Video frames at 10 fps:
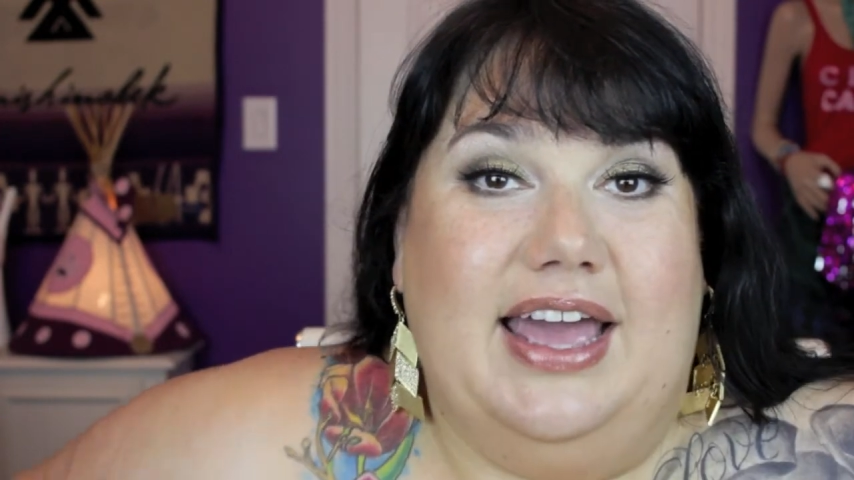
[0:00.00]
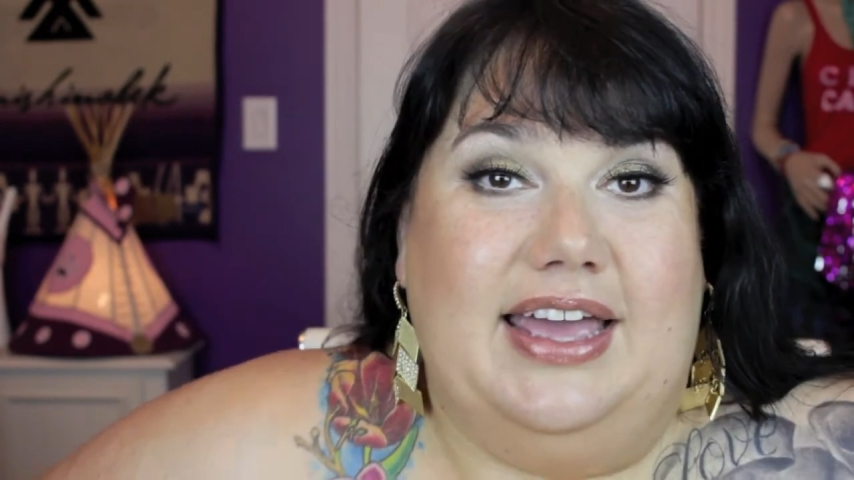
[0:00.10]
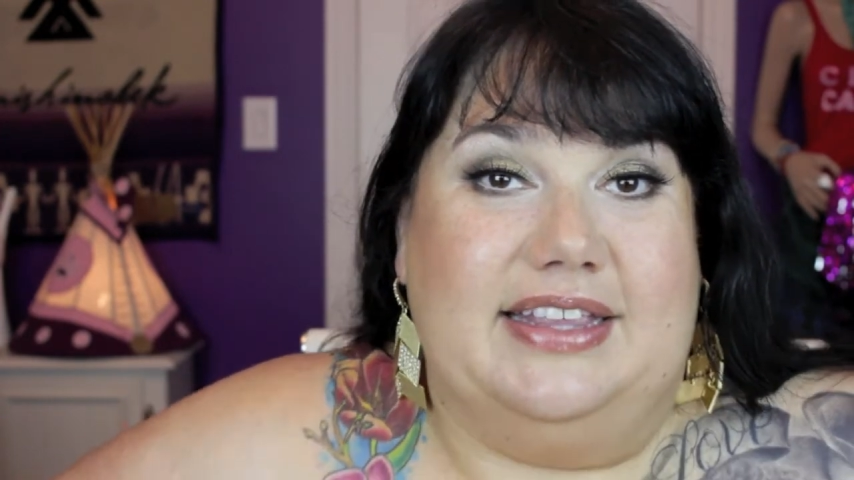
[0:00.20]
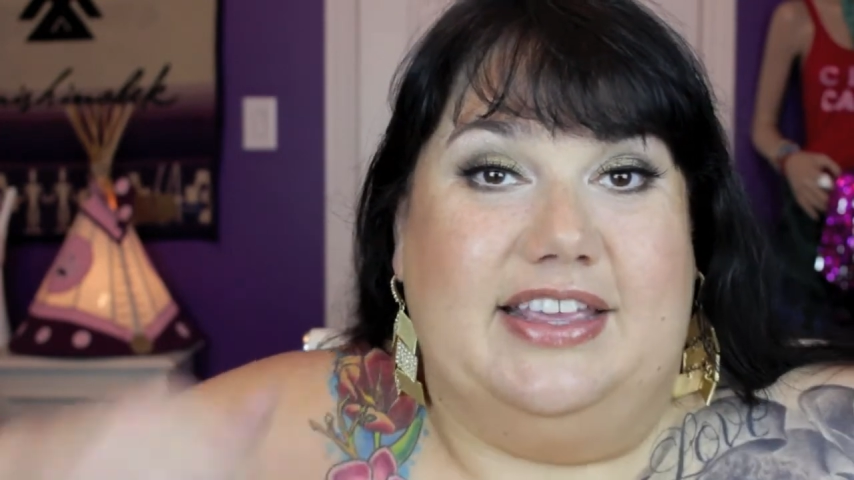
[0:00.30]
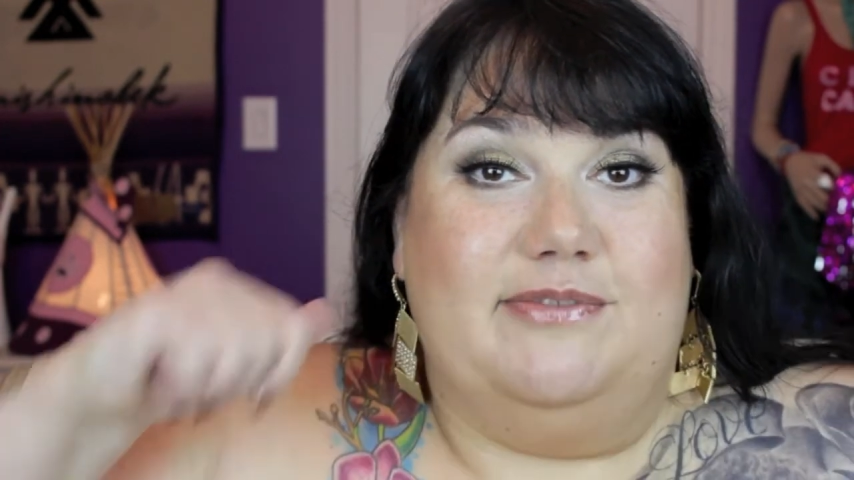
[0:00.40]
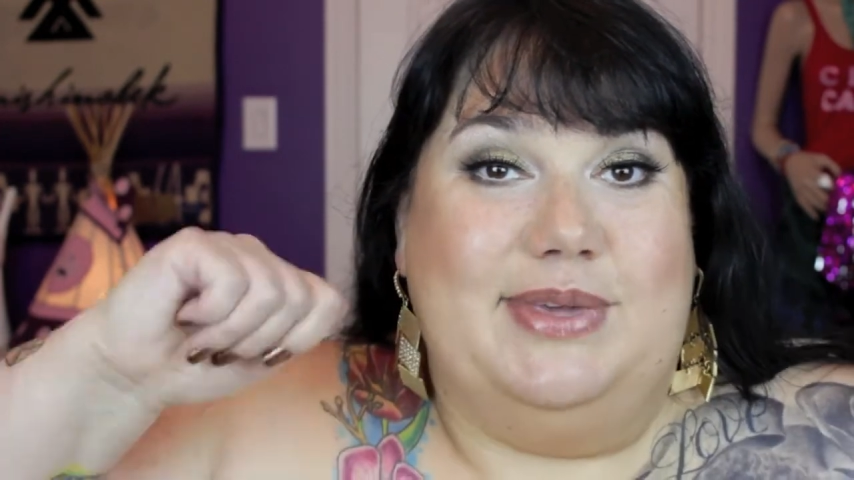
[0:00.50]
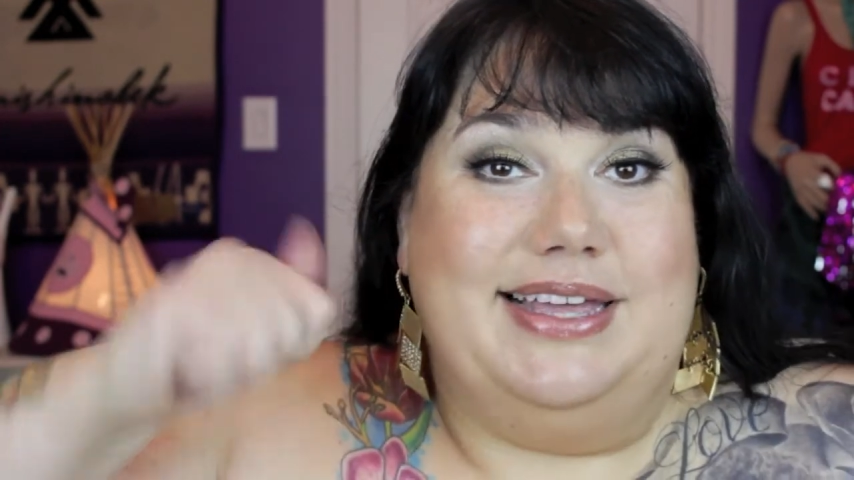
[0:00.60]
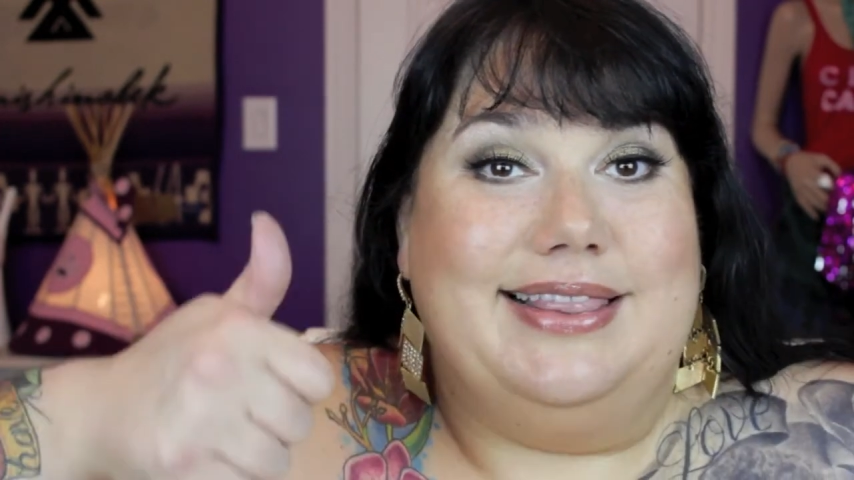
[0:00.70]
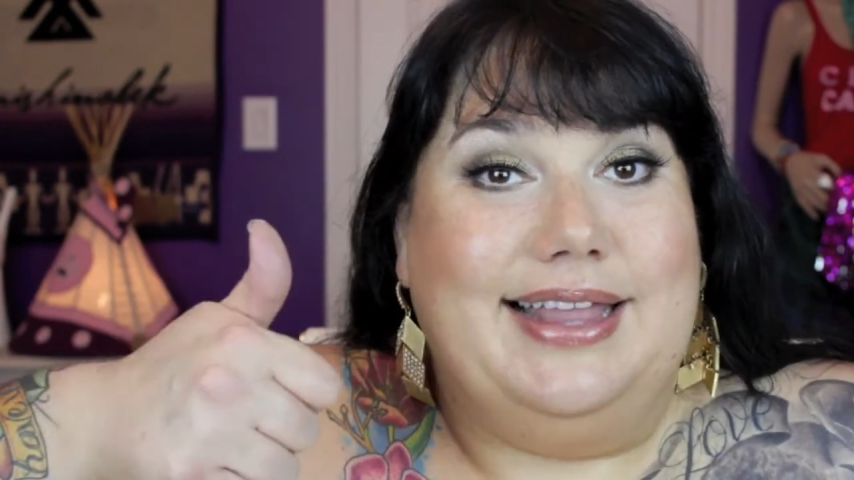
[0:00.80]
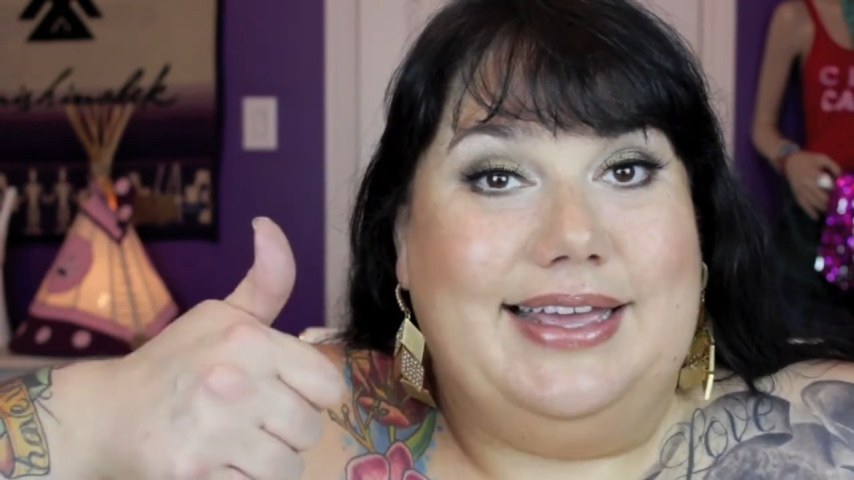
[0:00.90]
and give me
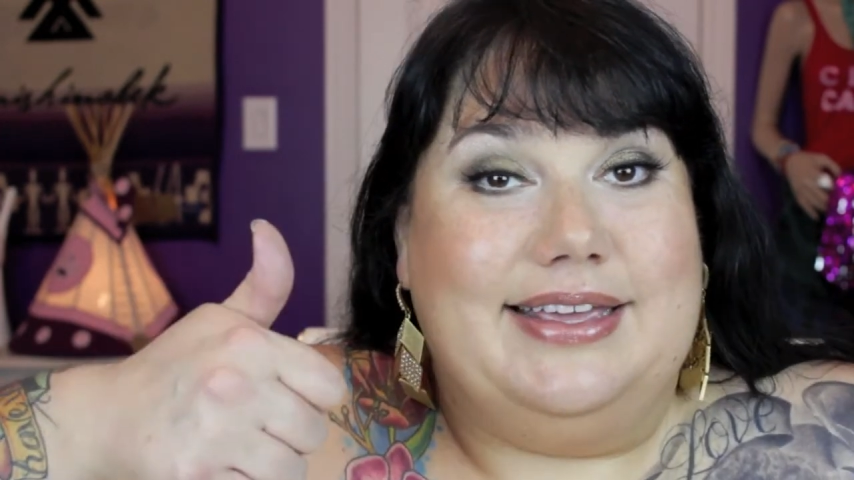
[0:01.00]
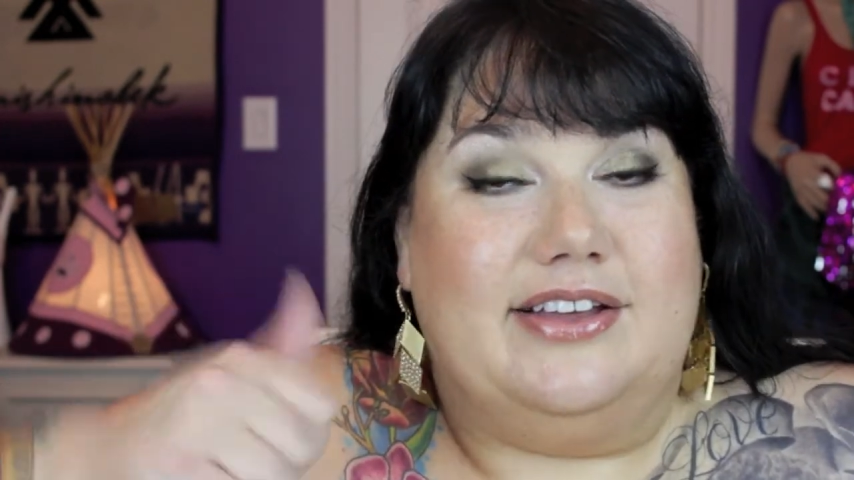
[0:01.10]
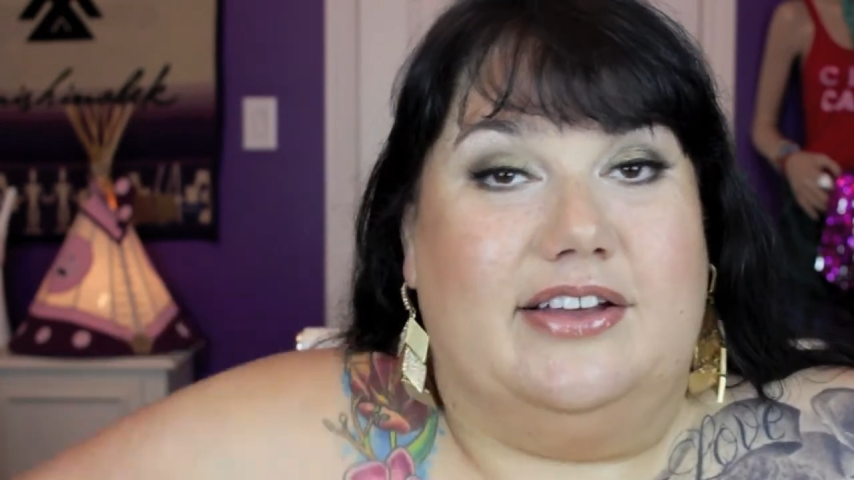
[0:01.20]
a like